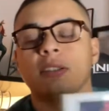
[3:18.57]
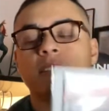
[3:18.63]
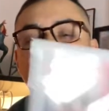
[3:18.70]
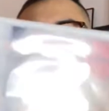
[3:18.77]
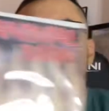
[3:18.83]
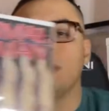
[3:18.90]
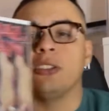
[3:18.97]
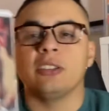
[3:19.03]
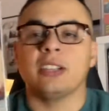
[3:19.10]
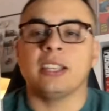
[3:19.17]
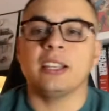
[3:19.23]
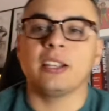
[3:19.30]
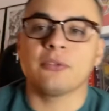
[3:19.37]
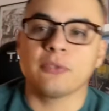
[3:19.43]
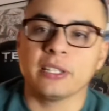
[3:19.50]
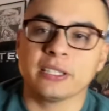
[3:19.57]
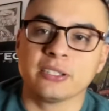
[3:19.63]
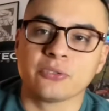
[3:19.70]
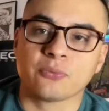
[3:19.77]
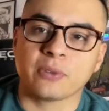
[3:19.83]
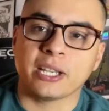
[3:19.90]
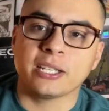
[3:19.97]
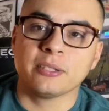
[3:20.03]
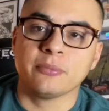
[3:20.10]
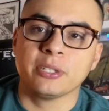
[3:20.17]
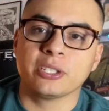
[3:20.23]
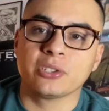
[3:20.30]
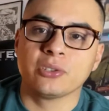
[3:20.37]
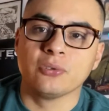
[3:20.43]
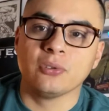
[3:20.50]
the other night I read this random
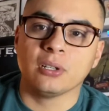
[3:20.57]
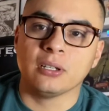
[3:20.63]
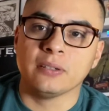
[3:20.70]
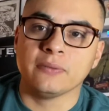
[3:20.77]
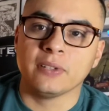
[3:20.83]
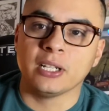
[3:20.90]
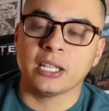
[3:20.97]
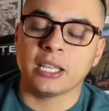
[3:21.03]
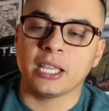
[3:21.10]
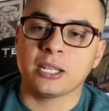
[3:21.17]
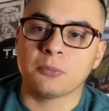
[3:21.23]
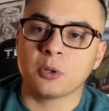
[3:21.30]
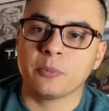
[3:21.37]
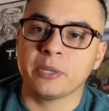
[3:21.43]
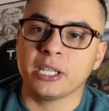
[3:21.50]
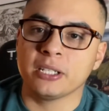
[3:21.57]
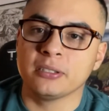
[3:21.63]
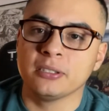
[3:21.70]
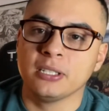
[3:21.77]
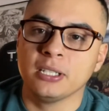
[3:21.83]
issue of Animal Man